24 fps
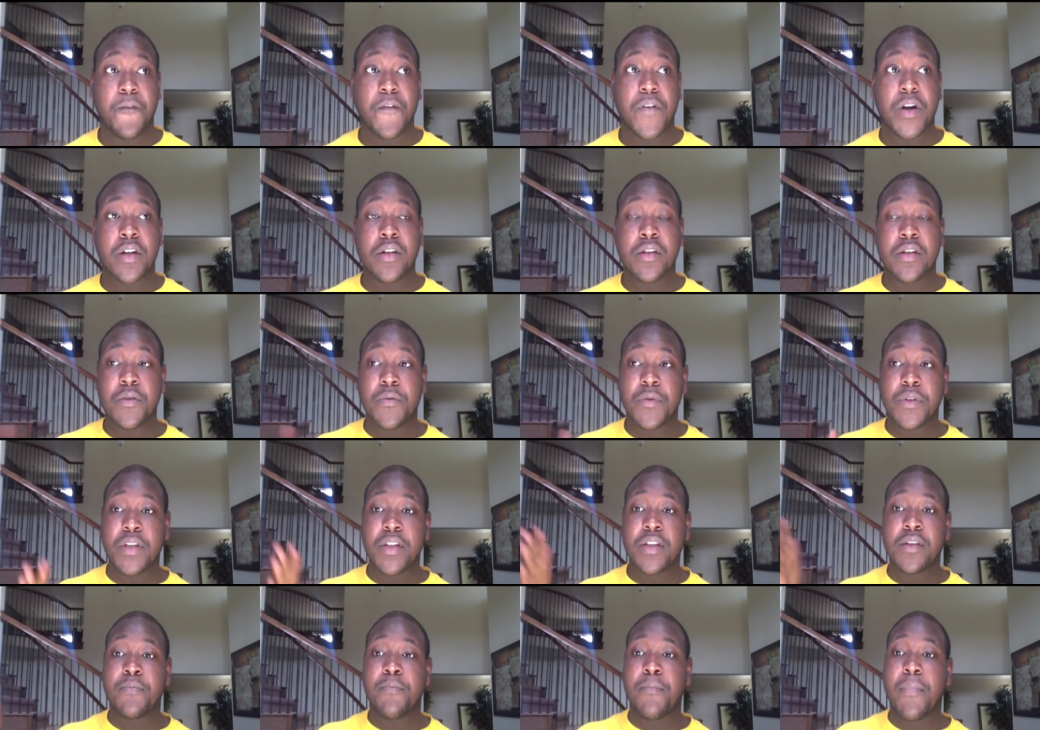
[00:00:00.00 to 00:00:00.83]
First, it
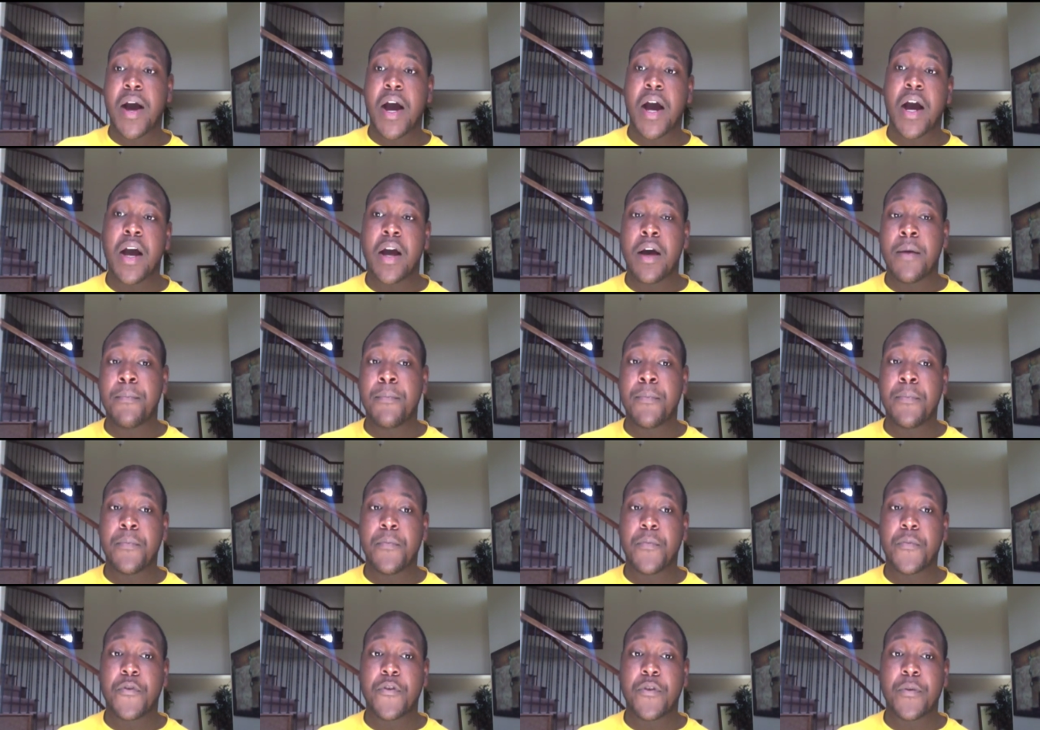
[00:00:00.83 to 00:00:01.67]
was his mom
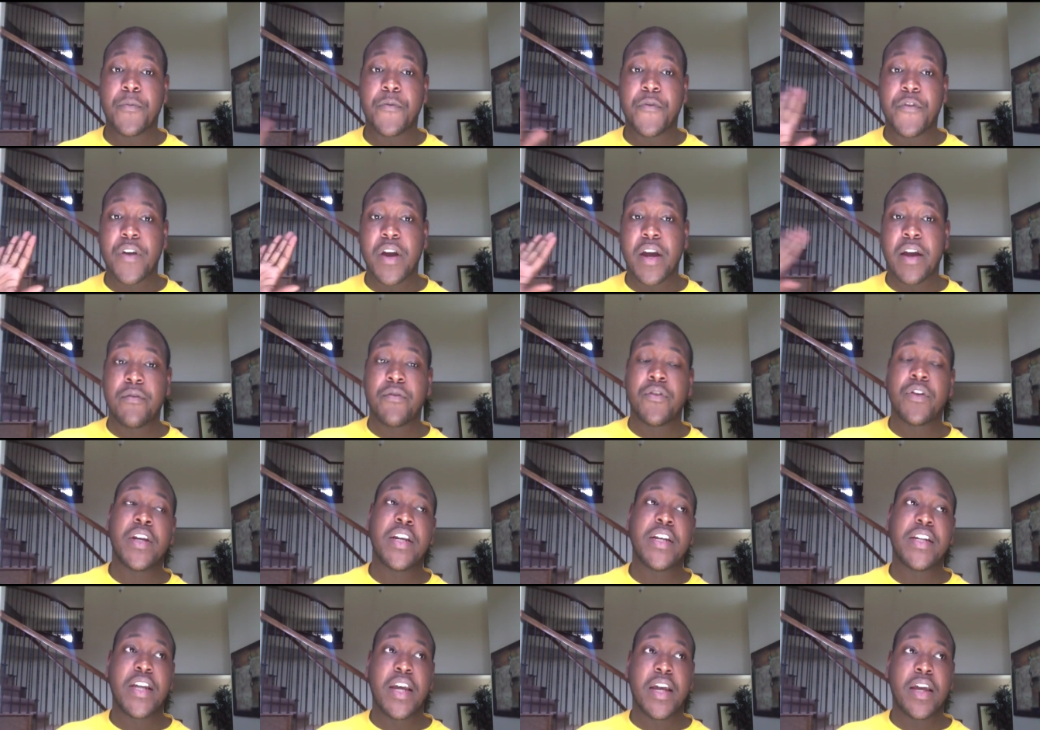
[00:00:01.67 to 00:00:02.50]
from Forever
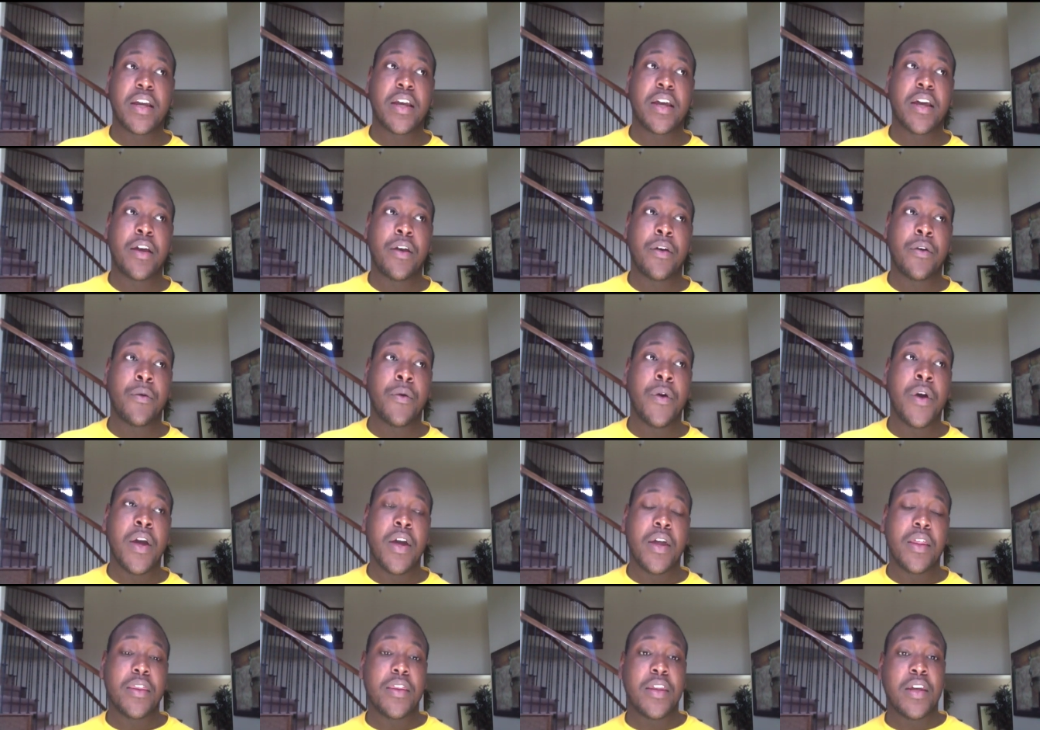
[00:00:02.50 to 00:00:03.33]
and a Day Ago.
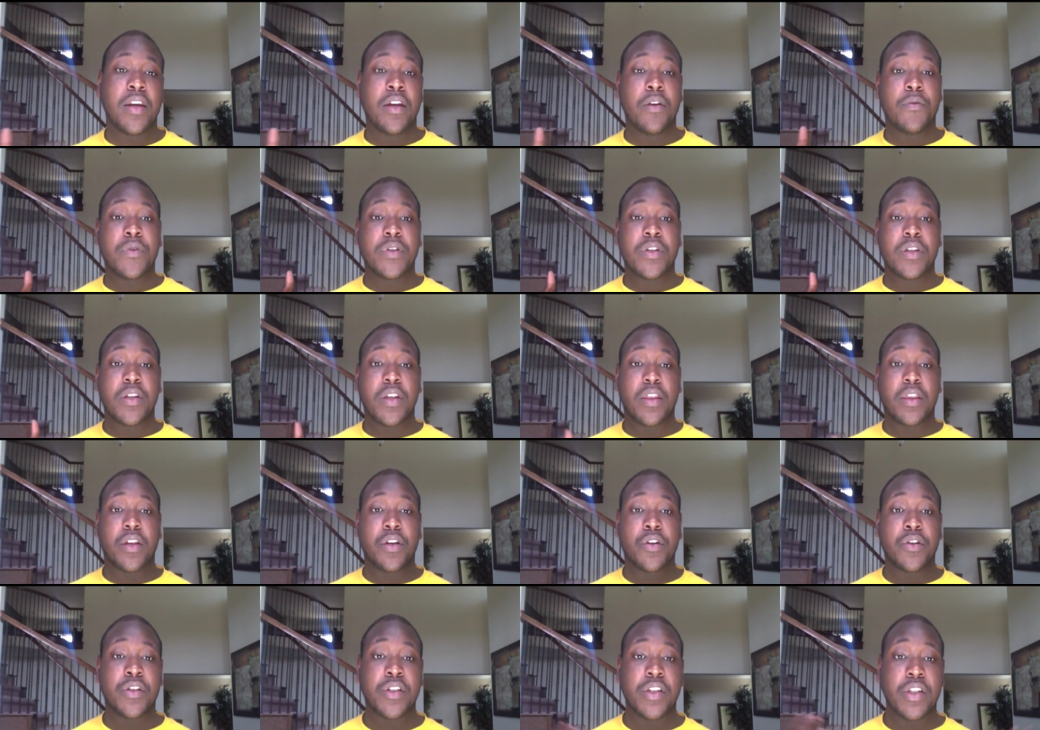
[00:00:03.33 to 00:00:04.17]
Then it was the
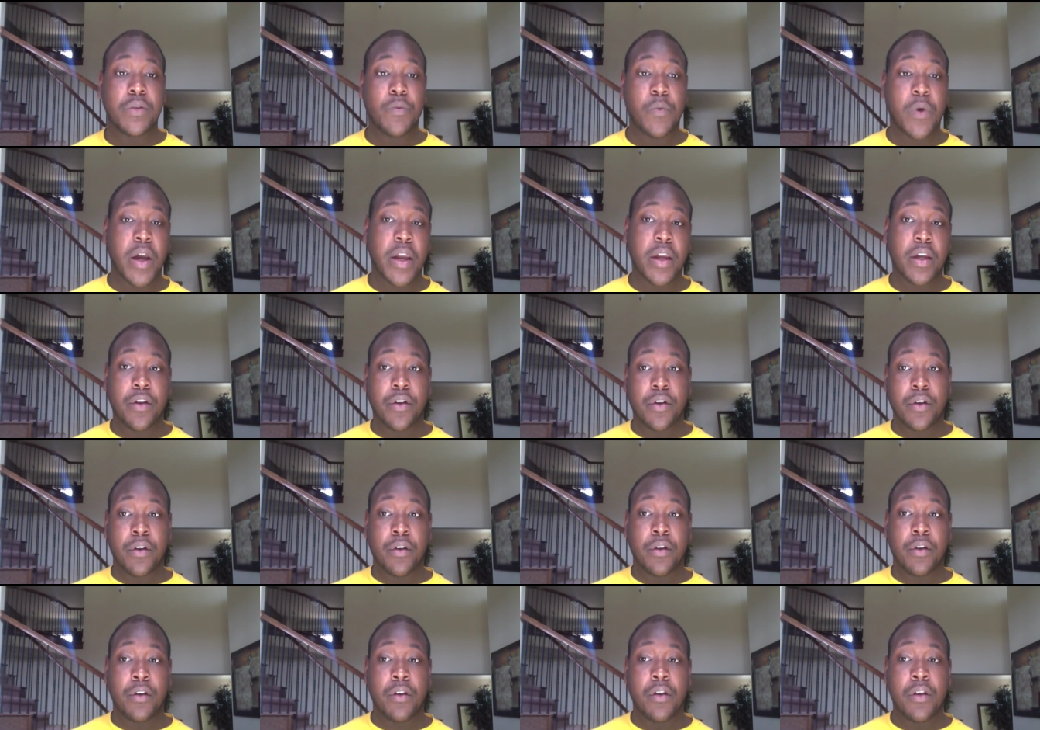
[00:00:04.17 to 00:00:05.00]
thirsty white
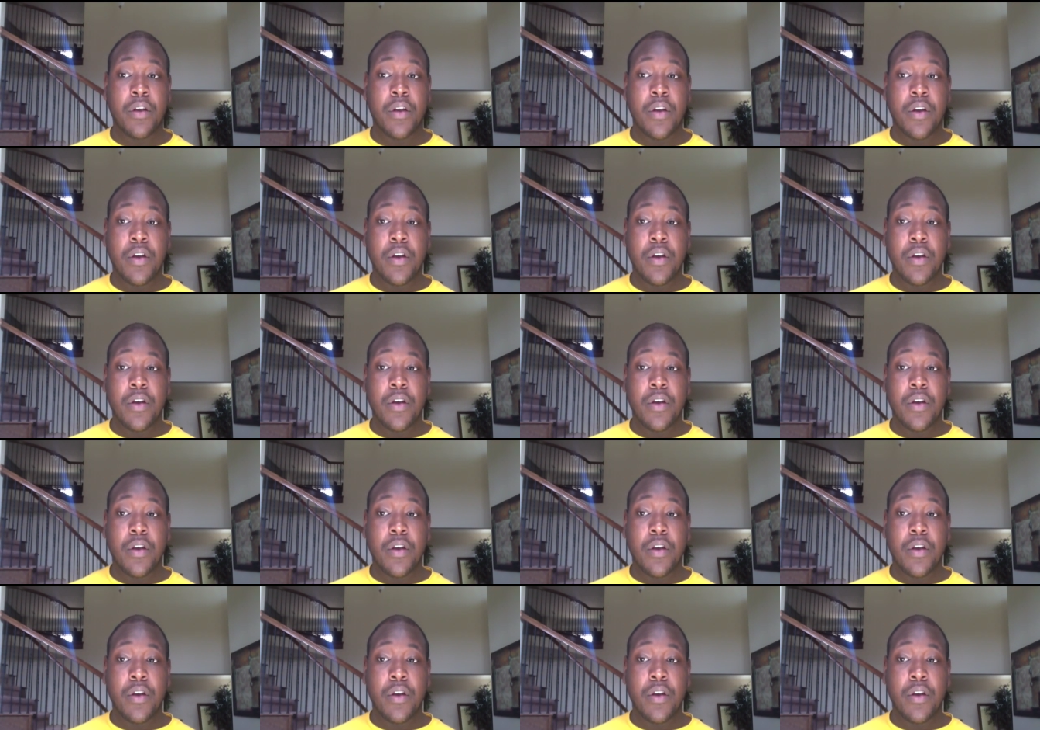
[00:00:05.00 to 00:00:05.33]
girl.